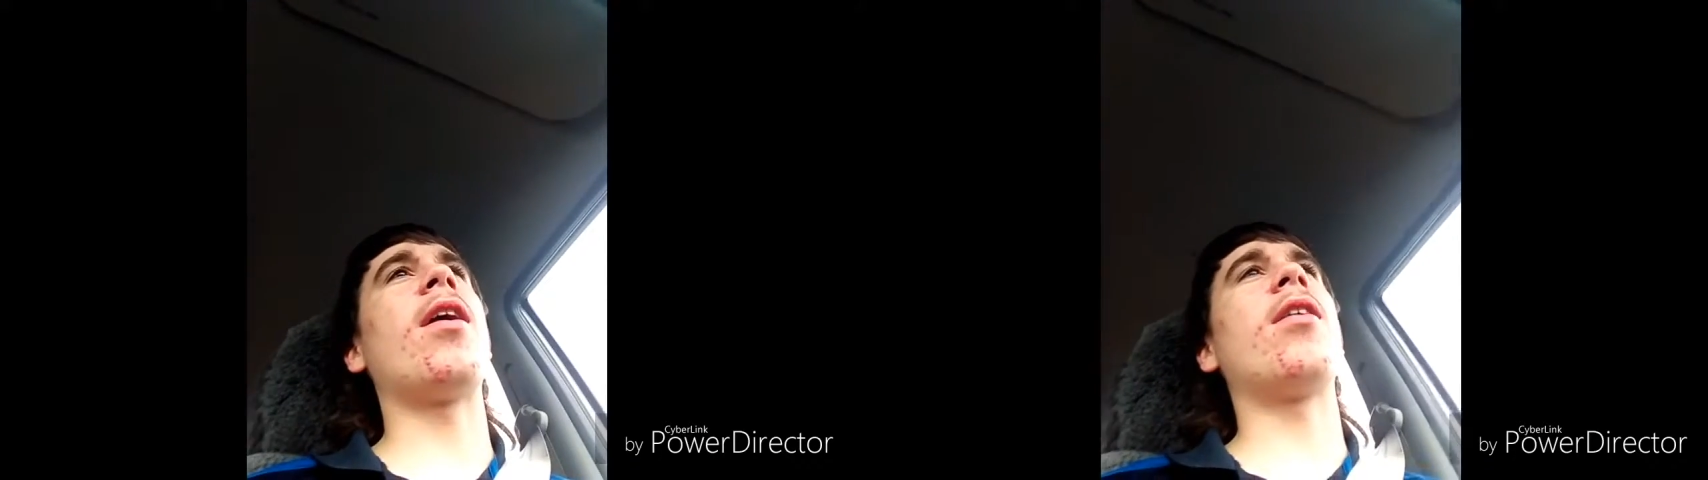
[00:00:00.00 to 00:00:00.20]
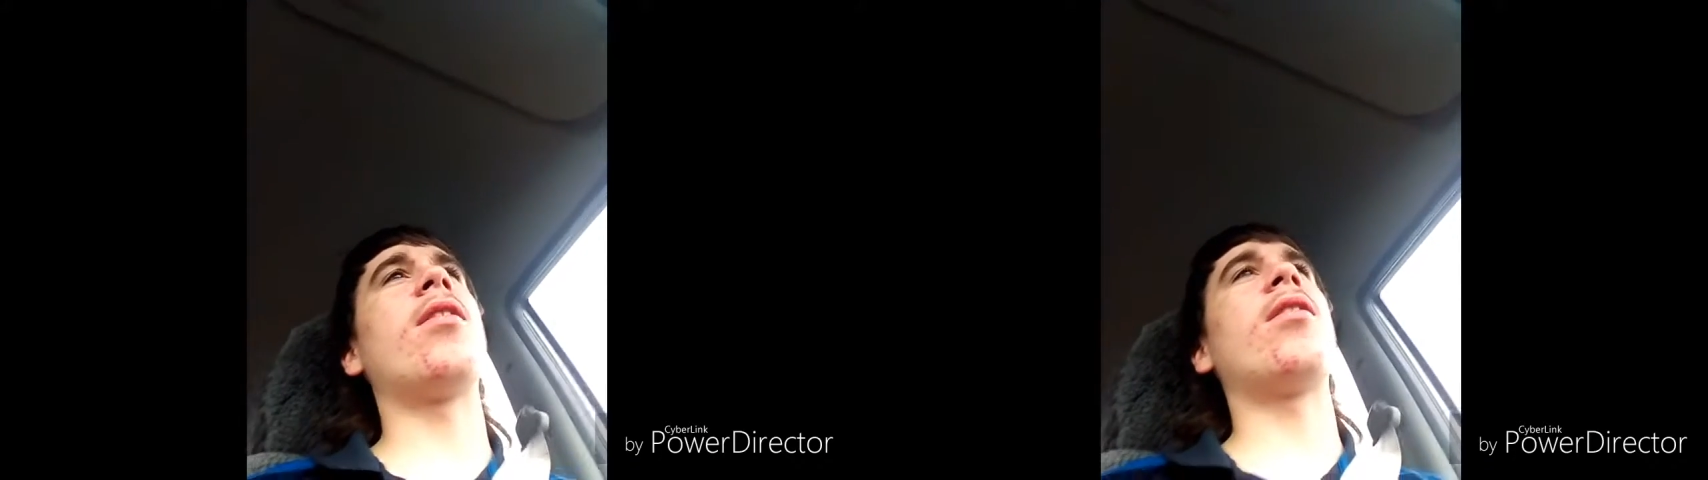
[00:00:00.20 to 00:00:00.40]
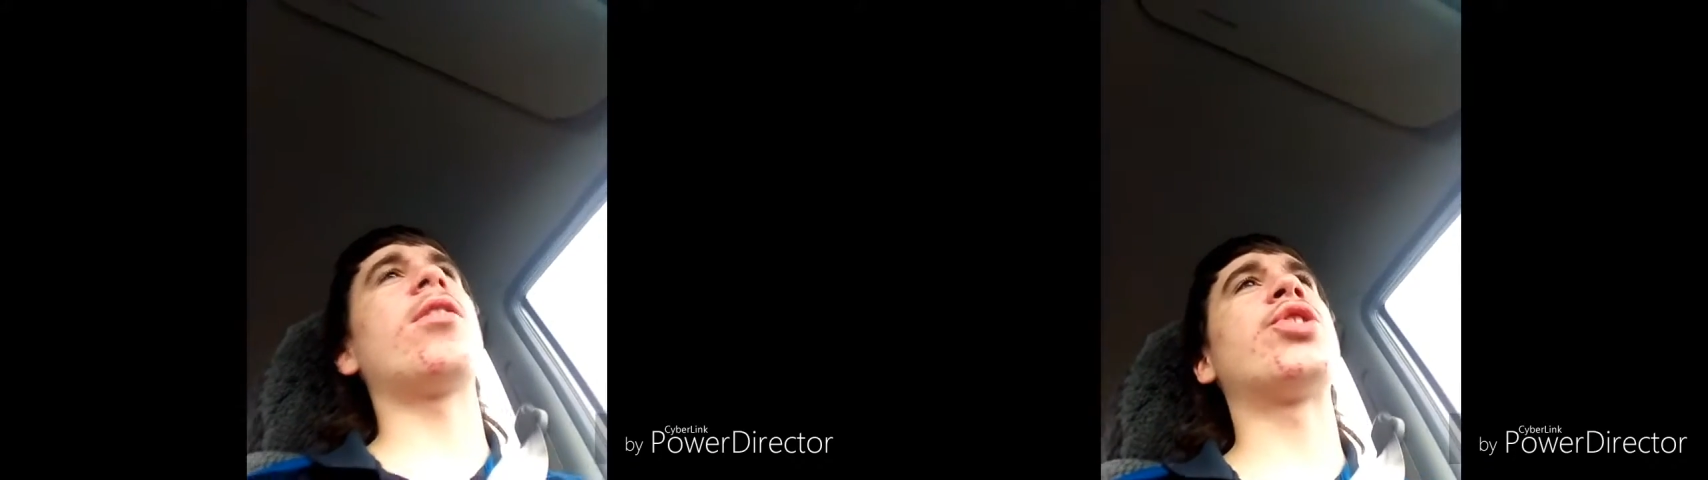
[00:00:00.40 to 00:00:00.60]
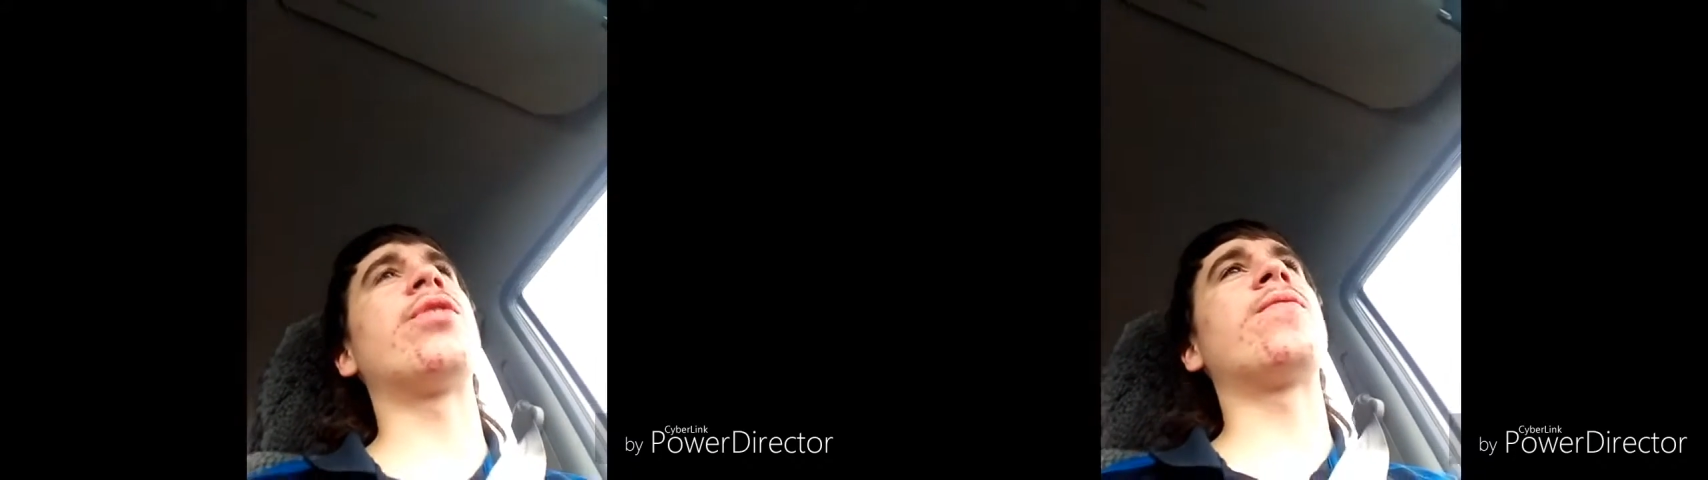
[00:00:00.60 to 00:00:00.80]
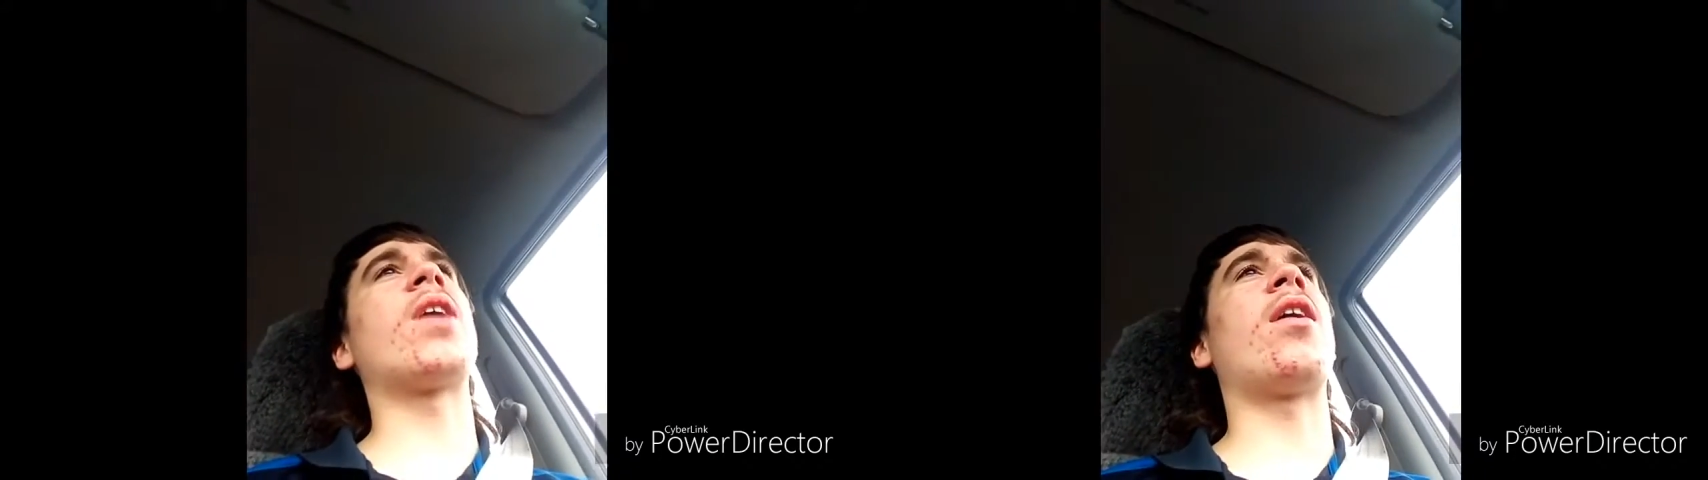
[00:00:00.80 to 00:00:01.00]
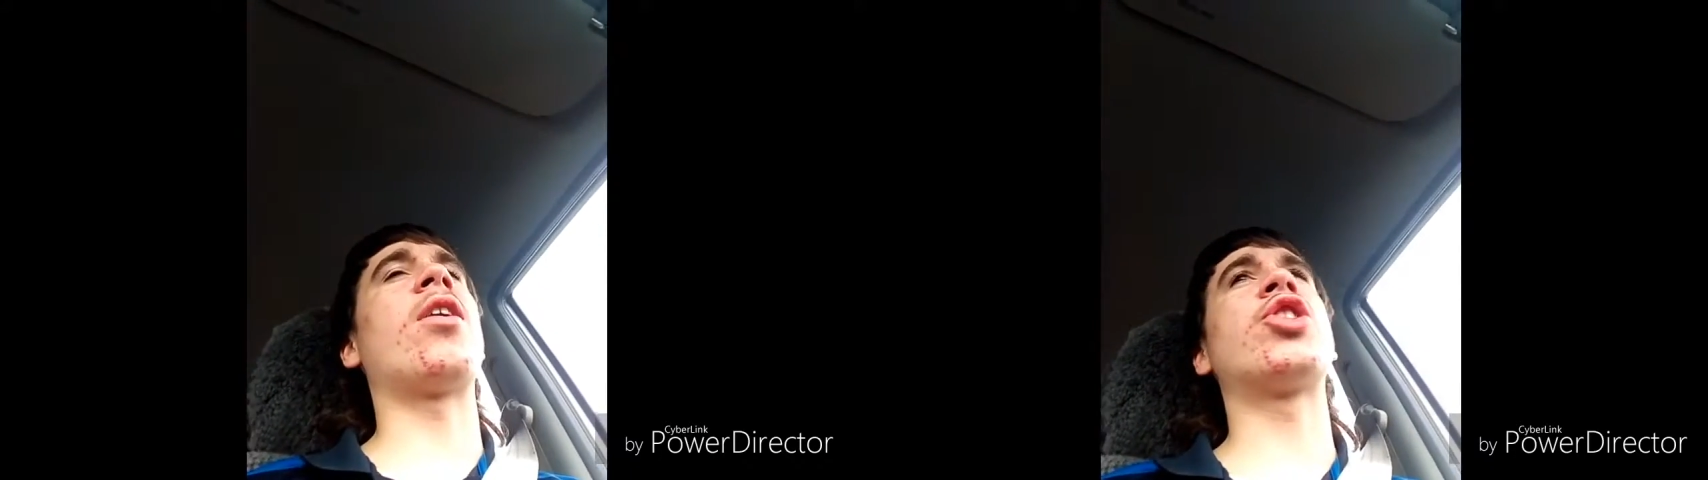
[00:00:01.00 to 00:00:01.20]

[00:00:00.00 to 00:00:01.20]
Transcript: but I should have done.